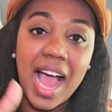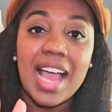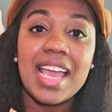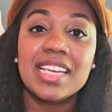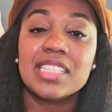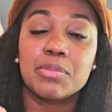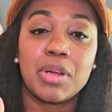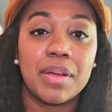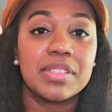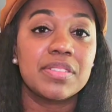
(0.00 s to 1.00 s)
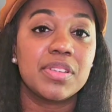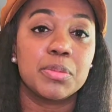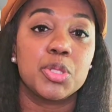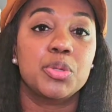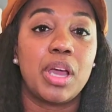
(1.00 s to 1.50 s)
I added some privacy
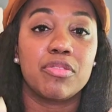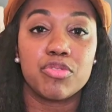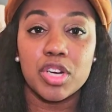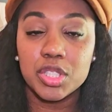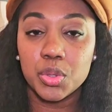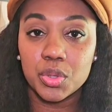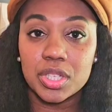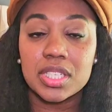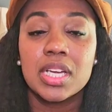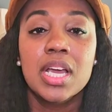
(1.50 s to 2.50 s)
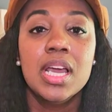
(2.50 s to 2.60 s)
film to our front doors